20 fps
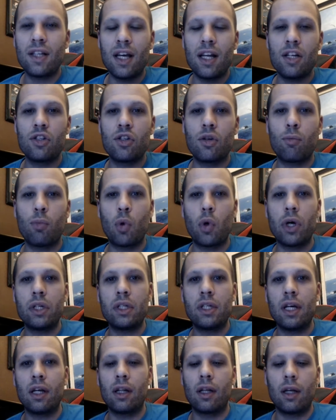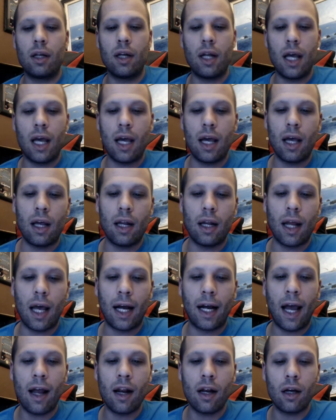It is your boy Dillon, and I
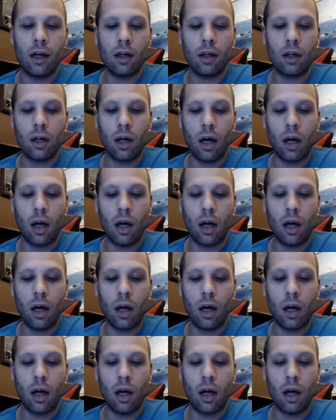got